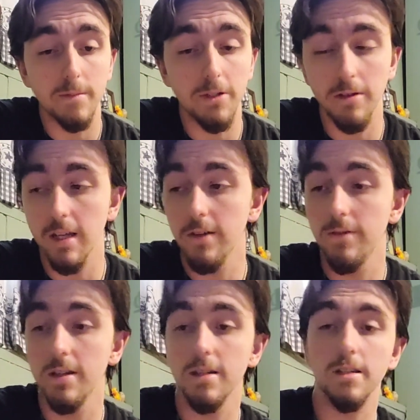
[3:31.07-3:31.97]
You
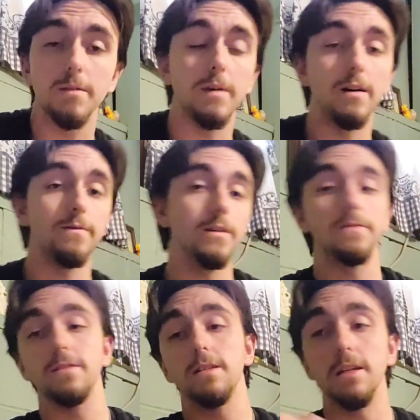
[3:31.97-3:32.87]
give this about
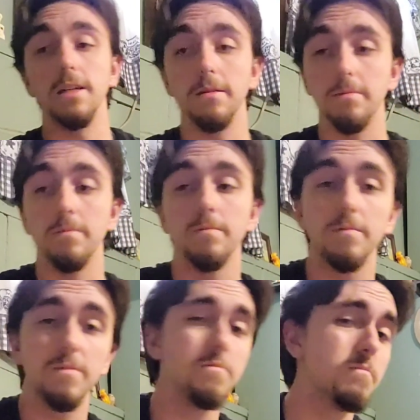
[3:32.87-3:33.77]
10-15
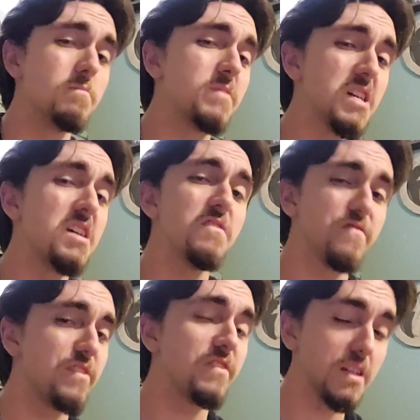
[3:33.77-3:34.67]

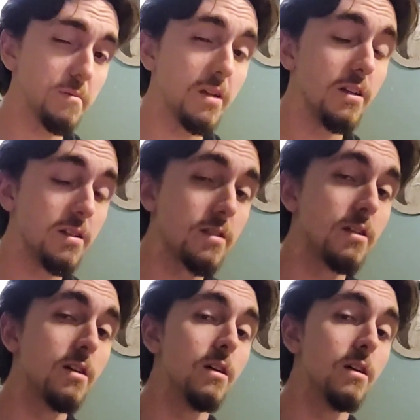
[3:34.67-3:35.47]
minutes.